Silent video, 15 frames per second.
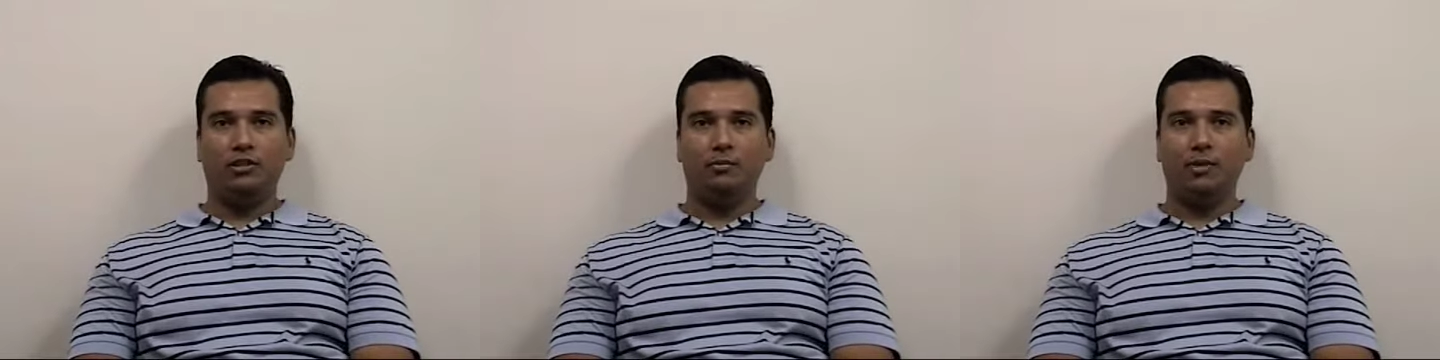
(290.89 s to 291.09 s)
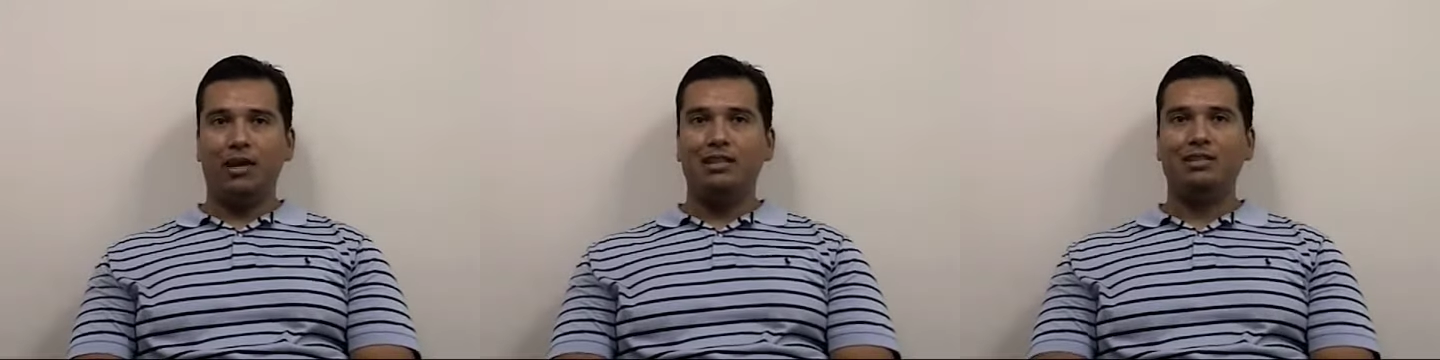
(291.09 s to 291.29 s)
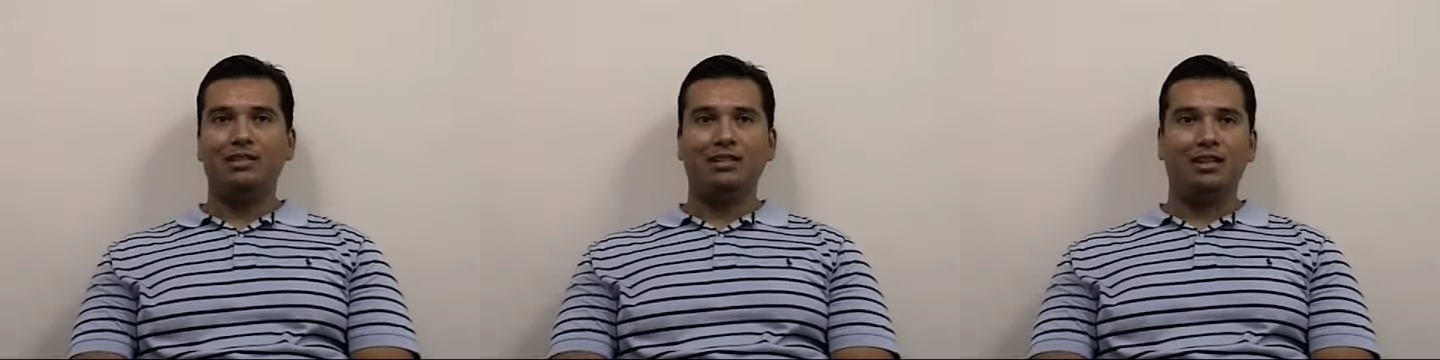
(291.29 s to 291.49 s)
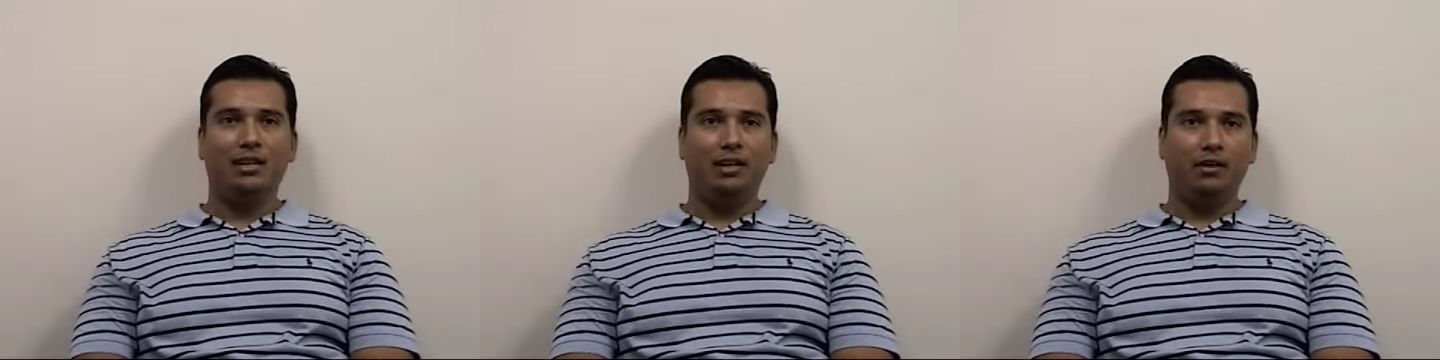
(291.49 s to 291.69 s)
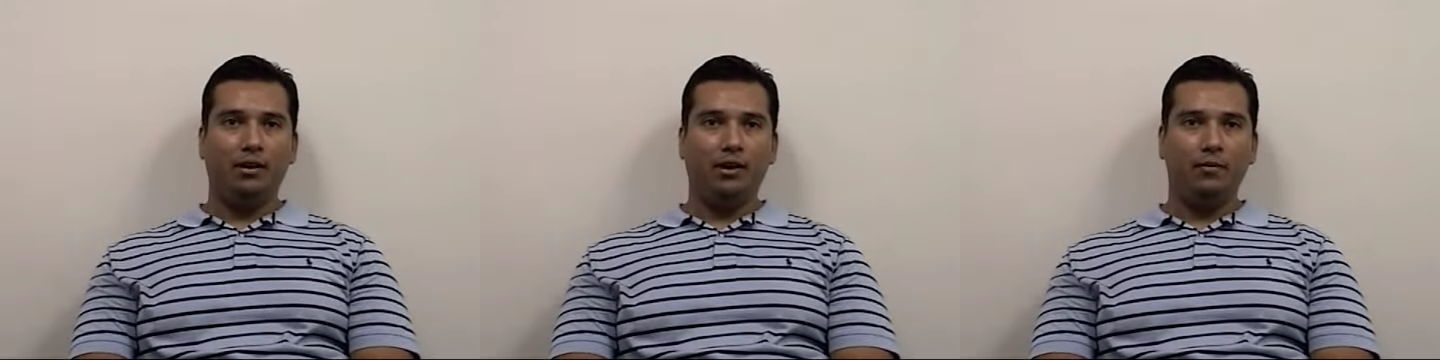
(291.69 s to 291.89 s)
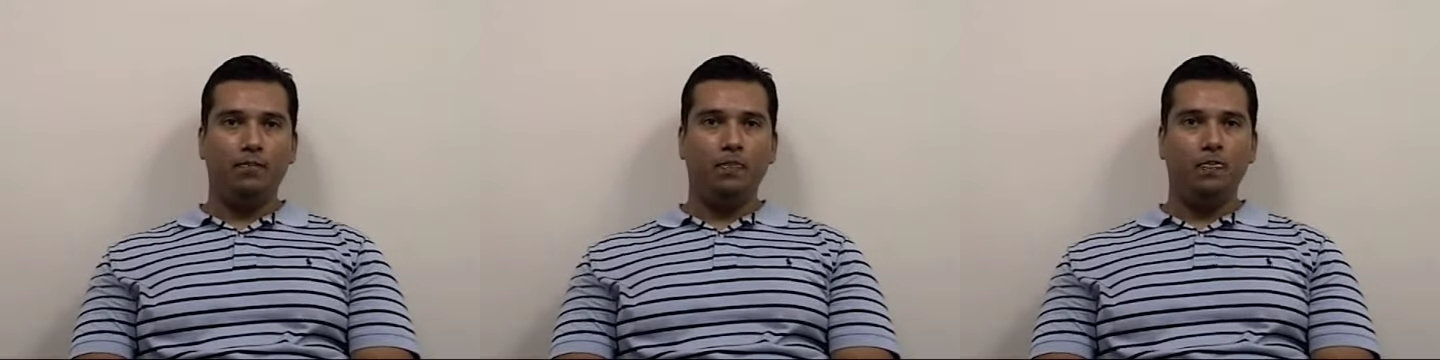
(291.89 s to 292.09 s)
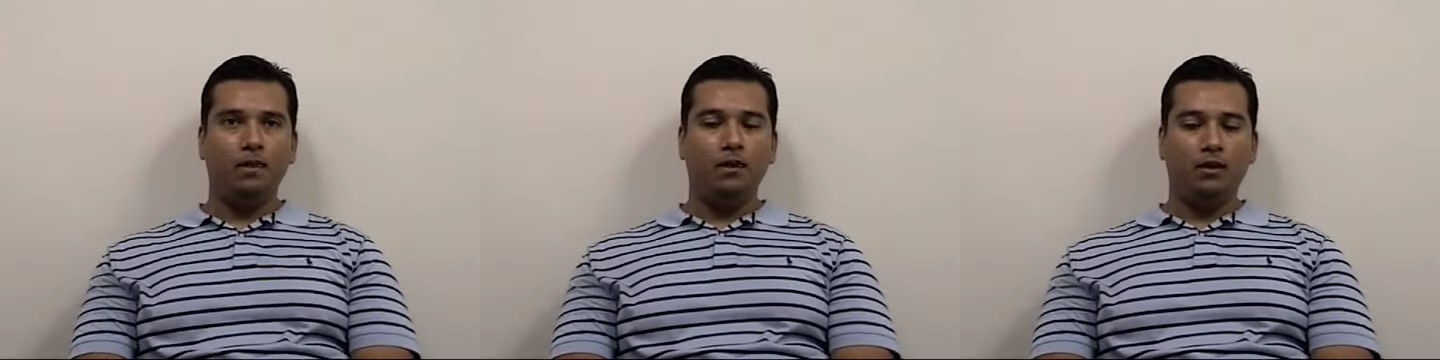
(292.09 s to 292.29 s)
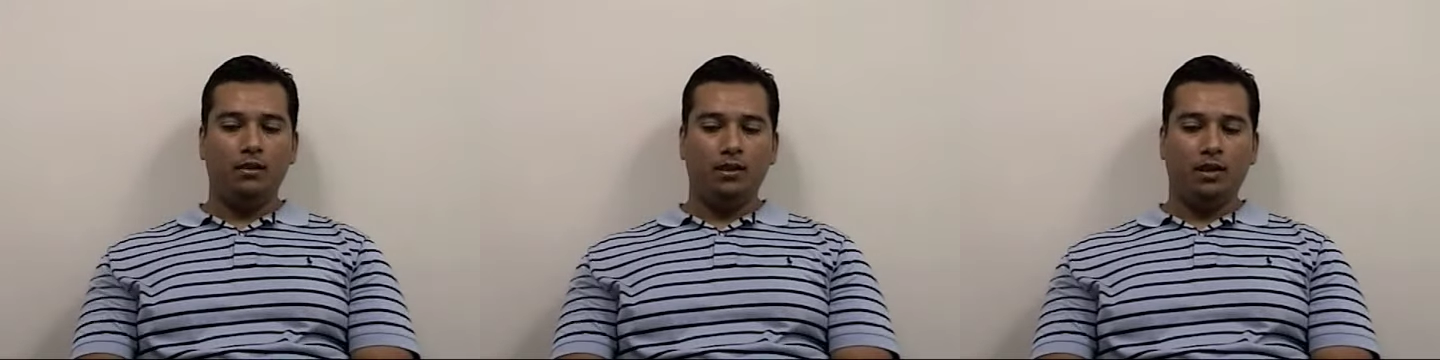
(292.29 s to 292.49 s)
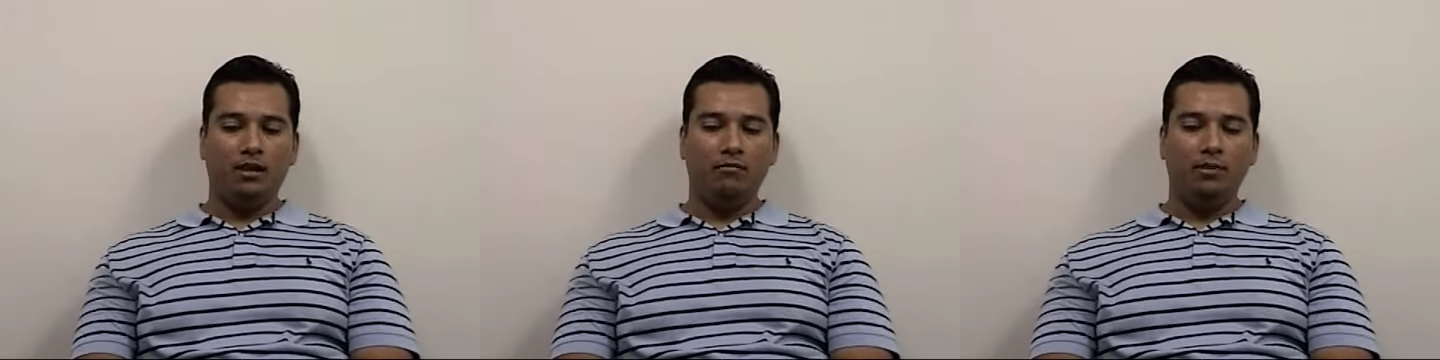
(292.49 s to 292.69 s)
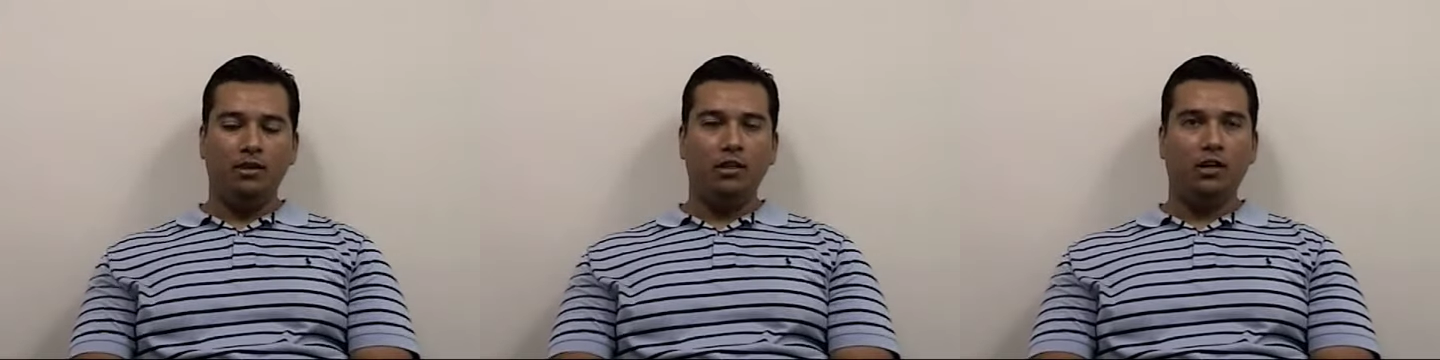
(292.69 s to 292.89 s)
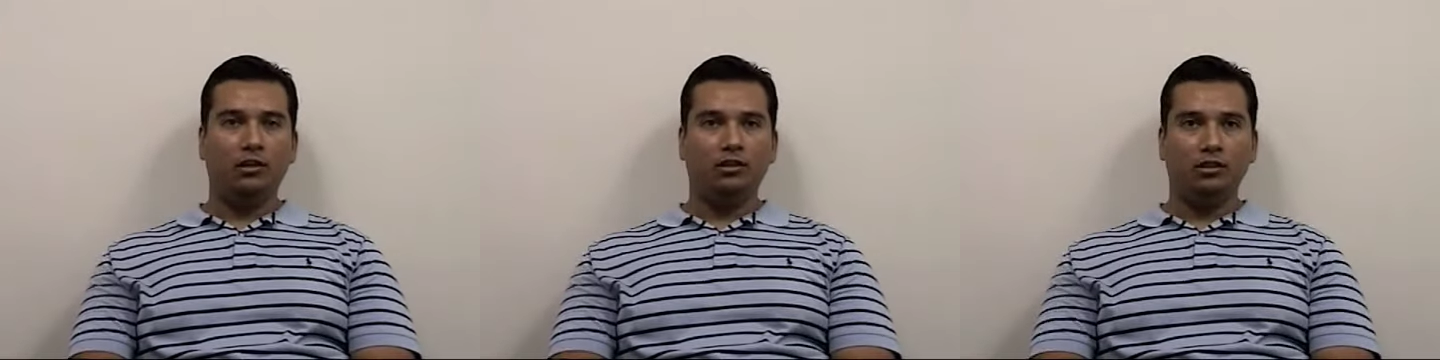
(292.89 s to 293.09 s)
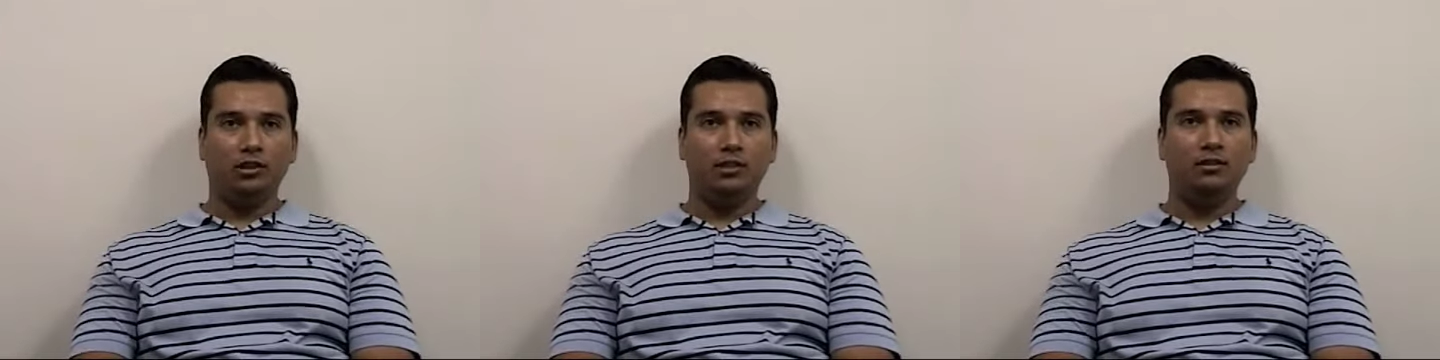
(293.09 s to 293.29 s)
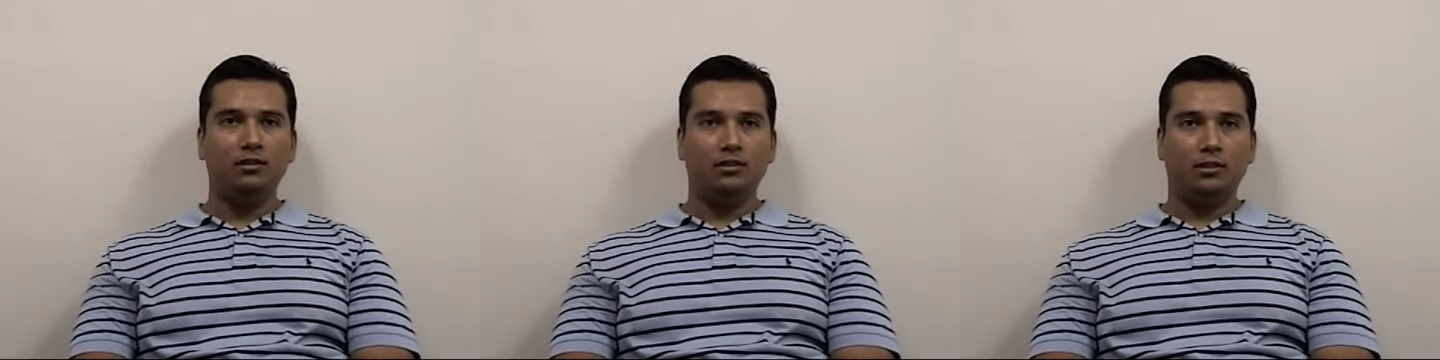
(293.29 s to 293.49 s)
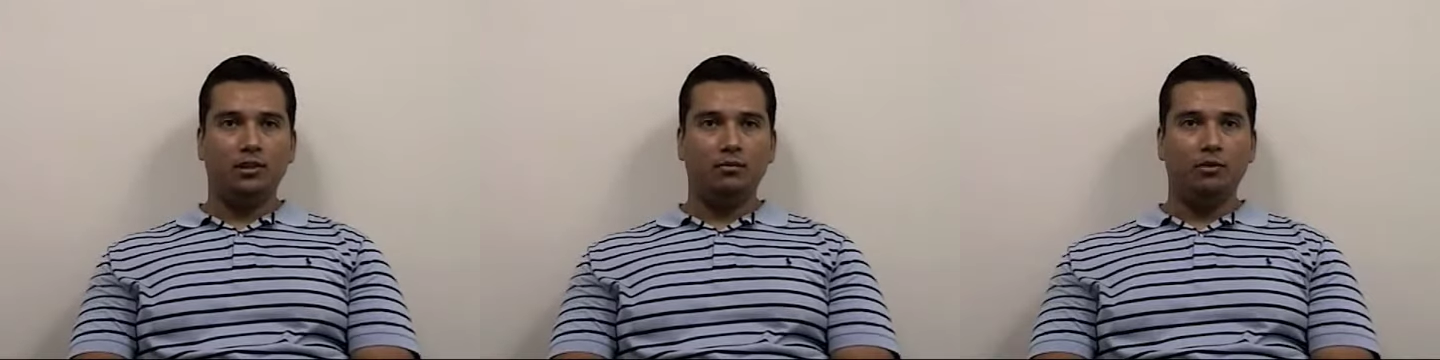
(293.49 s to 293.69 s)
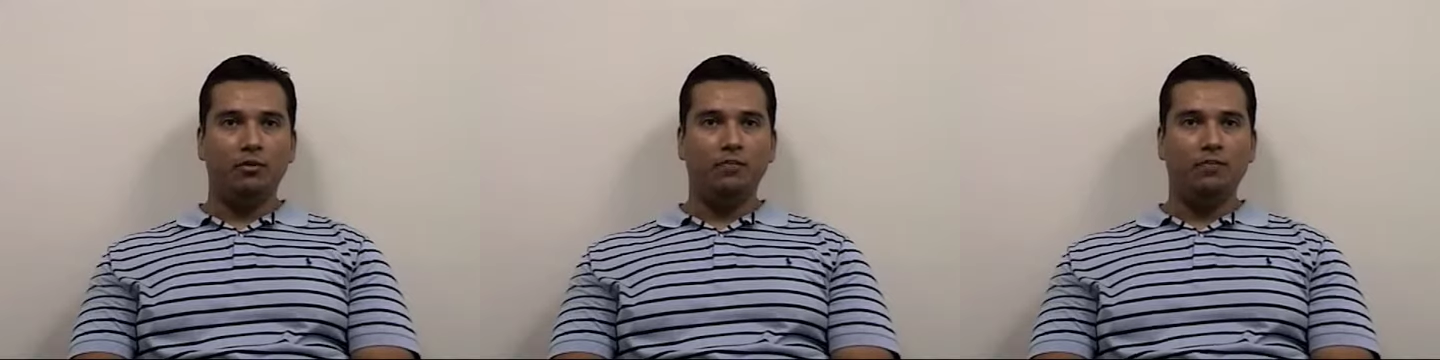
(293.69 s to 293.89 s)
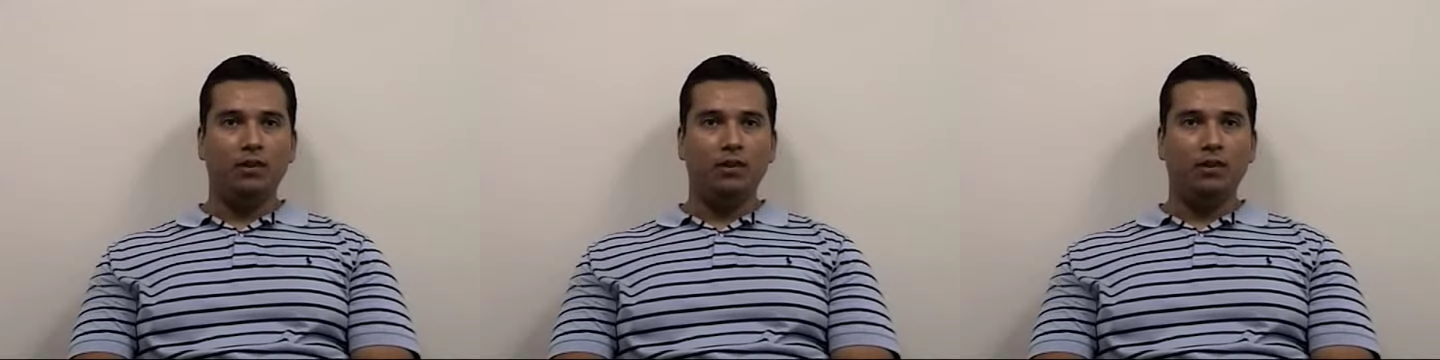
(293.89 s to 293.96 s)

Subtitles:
in the Pasadena area, and they gave me Dr. Lisk's number.